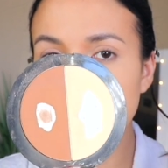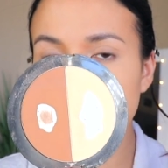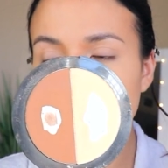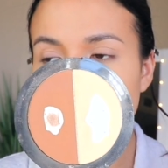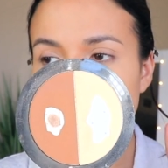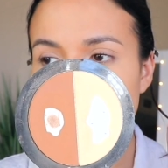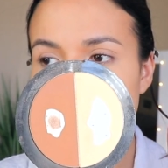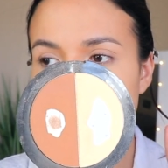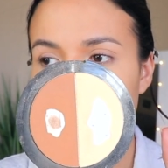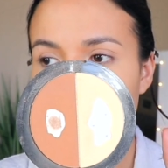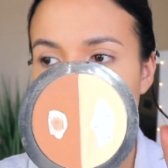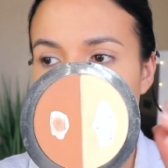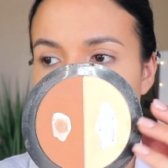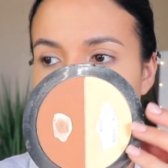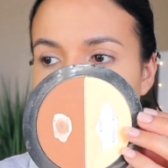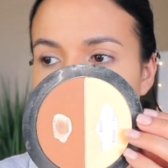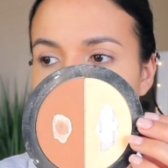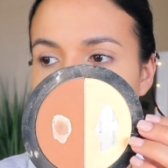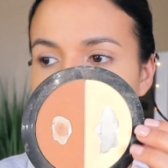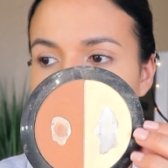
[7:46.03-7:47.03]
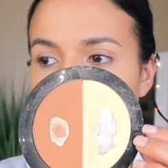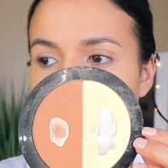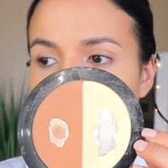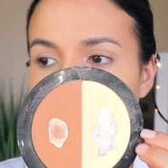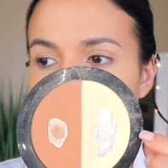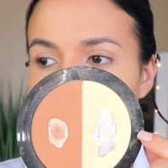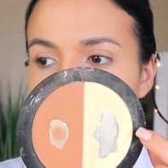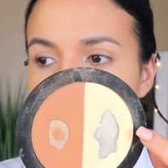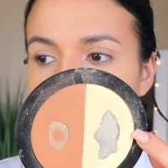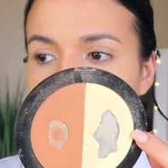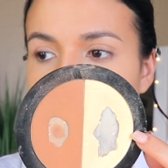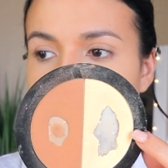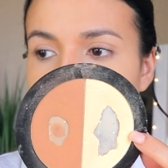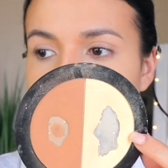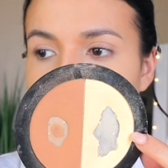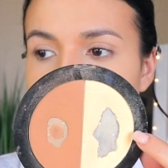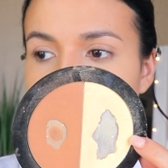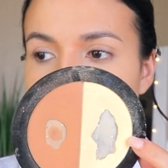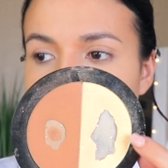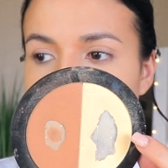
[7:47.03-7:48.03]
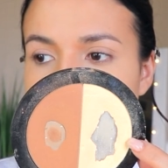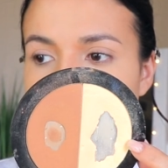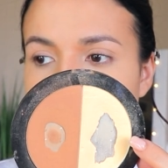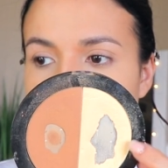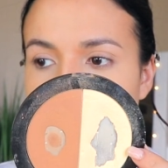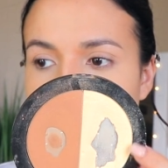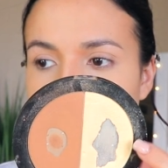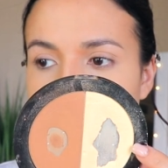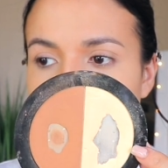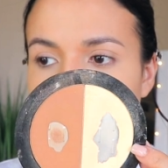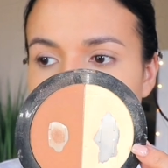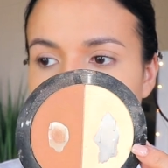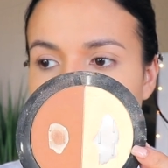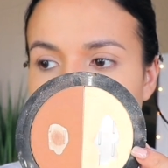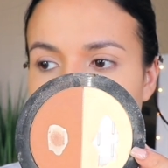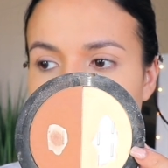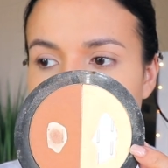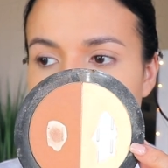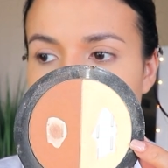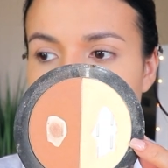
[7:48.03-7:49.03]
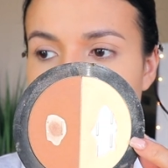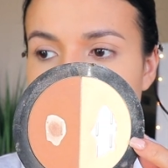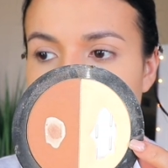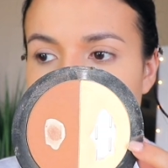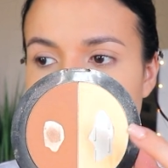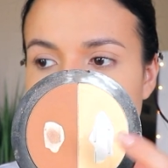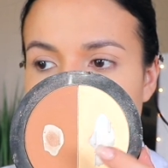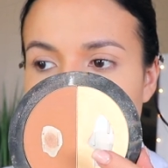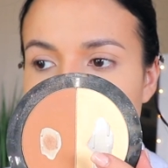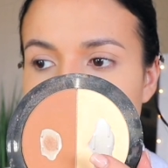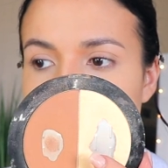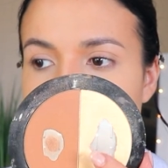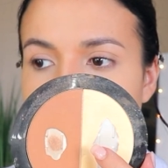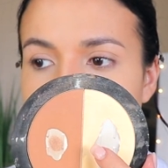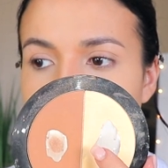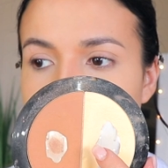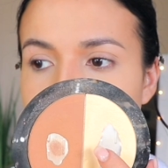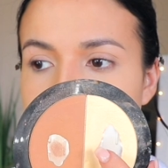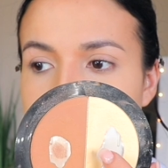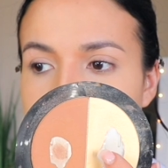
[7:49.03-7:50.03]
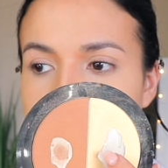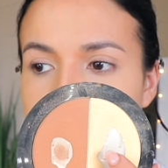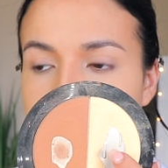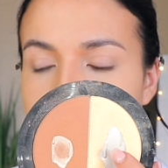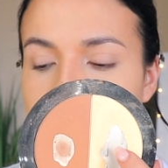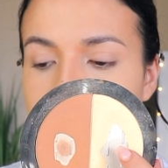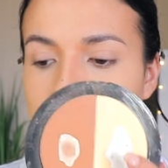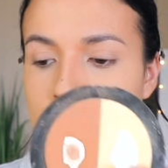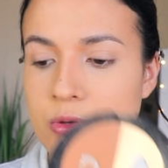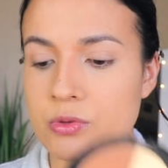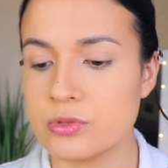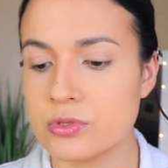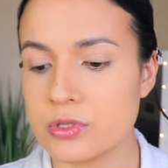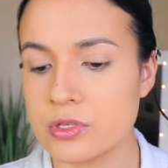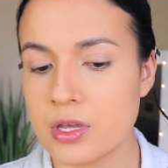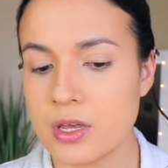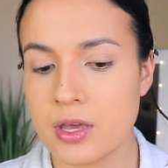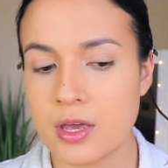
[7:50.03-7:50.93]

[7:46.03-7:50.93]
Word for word: message them if they just make just separate one like this because I, I use this one the most